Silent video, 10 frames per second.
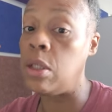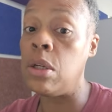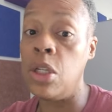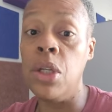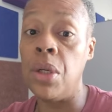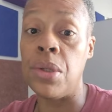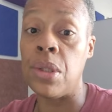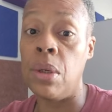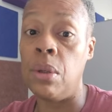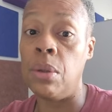took a year or
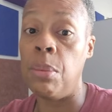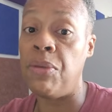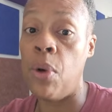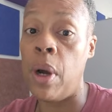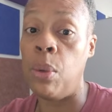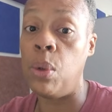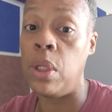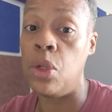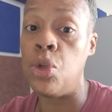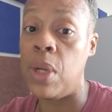so before I
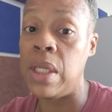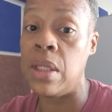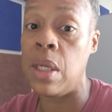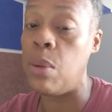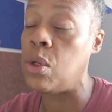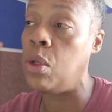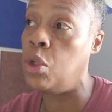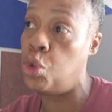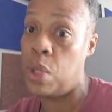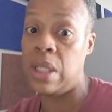would address it. I was going
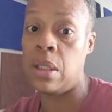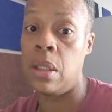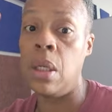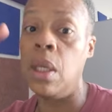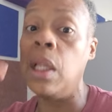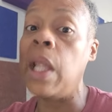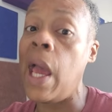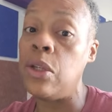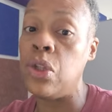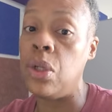to address it
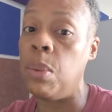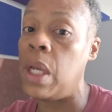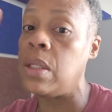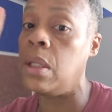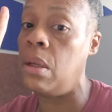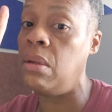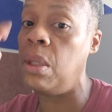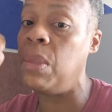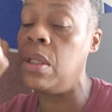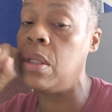last year, but I said, no,
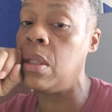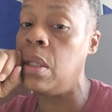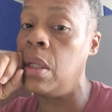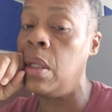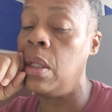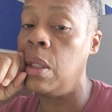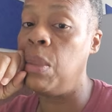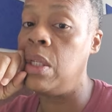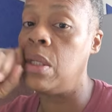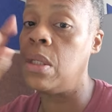let me
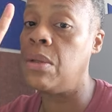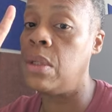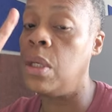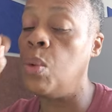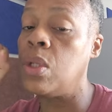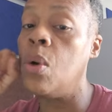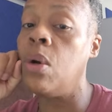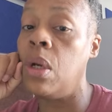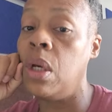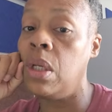just see what's
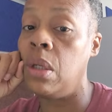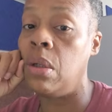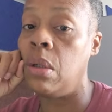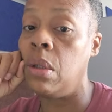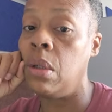going on here.